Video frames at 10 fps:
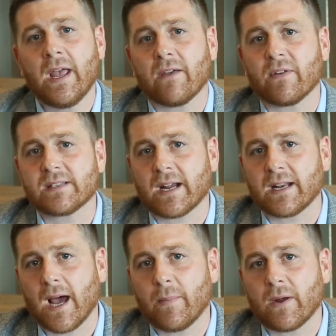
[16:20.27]
If it's
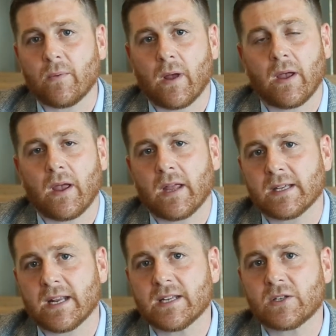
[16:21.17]
economic at
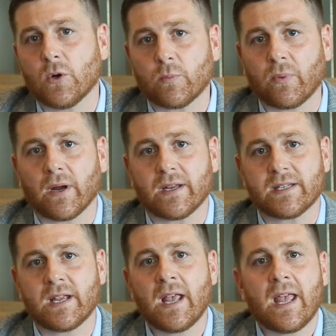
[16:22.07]
today's gold price,